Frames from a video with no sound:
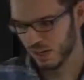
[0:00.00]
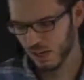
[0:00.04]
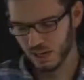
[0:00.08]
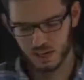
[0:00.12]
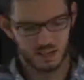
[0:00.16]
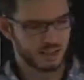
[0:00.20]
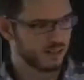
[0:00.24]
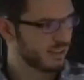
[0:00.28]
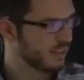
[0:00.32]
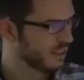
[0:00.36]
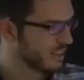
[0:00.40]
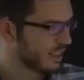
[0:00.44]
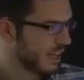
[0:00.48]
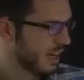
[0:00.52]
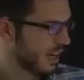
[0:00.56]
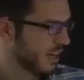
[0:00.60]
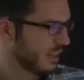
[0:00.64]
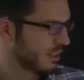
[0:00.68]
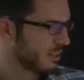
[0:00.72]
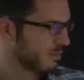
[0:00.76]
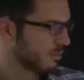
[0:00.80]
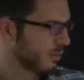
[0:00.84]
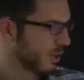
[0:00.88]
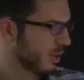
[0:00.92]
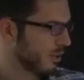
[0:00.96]
In this
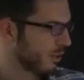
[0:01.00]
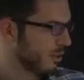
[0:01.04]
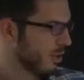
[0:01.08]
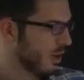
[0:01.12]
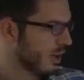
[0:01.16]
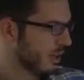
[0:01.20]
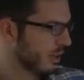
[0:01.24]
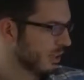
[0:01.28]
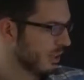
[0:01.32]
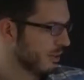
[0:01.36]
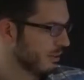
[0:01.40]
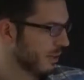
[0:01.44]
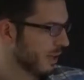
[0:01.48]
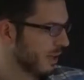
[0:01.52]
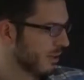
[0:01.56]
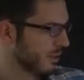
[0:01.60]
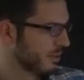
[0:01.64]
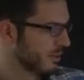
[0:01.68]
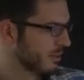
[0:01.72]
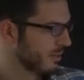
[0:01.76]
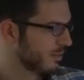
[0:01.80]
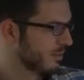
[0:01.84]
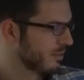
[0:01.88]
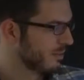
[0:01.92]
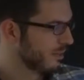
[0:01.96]
case, we are talking
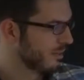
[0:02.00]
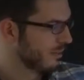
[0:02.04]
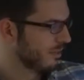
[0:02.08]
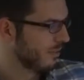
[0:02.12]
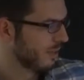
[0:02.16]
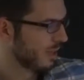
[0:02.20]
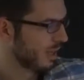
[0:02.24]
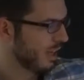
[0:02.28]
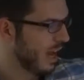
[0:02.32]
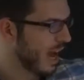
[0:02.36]
about a